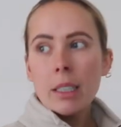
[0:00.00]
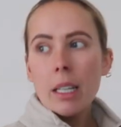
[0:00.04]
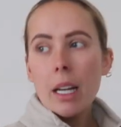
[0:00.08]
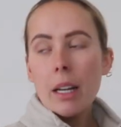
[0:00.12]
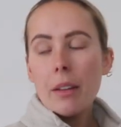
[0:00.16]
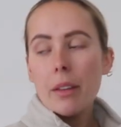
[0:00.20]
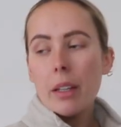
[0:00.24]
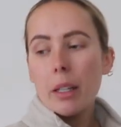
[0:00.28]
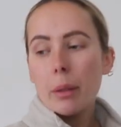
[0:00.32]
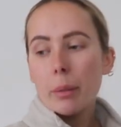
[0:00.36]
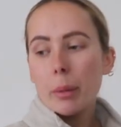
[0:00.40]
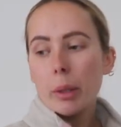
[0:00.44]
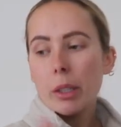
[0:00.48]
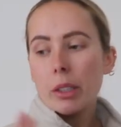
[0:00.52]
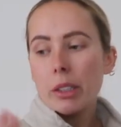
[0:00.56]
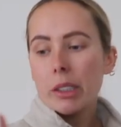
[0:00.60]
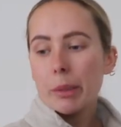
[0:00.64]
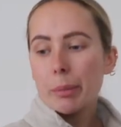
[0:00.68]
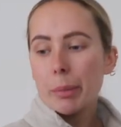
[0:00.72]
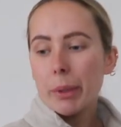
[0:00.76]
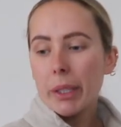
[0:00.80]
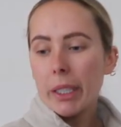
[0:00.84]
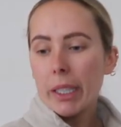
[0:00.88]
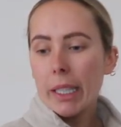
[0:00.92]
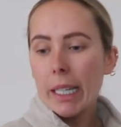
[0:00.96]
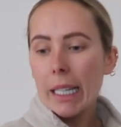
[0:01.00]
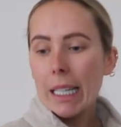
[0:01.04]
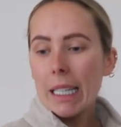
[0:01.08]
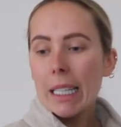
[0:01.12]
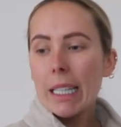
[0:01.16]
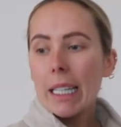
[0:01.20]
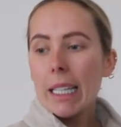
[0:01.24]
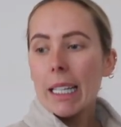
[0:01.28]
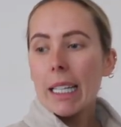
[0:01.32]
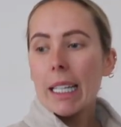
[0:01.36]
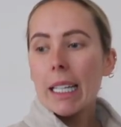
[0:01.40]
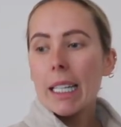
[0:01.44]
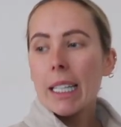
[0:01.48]
and then I'm gonna spring
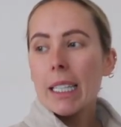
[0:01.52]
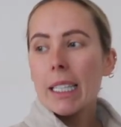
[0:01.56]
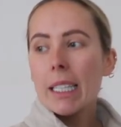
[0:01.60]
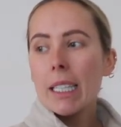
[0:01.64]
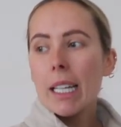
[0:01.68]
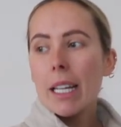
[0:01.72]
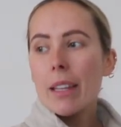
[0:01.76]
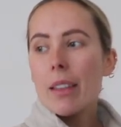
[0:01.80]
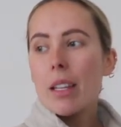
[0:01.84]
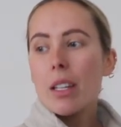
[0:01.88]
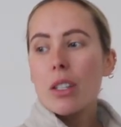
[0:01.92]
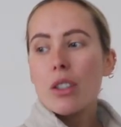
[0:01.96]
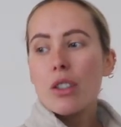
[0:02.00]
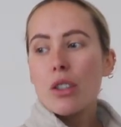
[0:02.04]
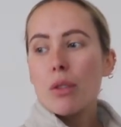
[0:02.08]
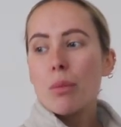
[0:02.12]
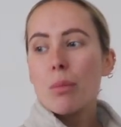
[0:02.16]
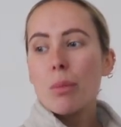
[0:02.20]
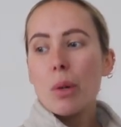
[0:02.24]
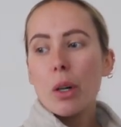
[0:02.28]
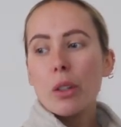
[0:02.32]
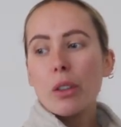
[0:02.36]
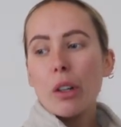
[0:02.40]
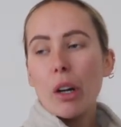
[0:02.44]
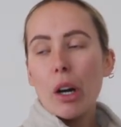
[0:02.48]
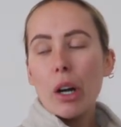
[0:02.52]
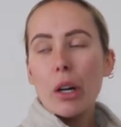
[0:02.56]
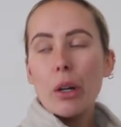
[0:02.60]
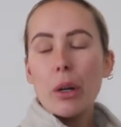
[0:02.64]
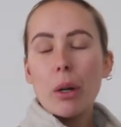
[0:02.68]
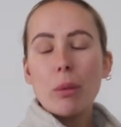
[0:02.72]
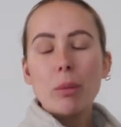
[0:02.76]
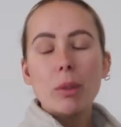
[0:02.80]
clean and then tomorrow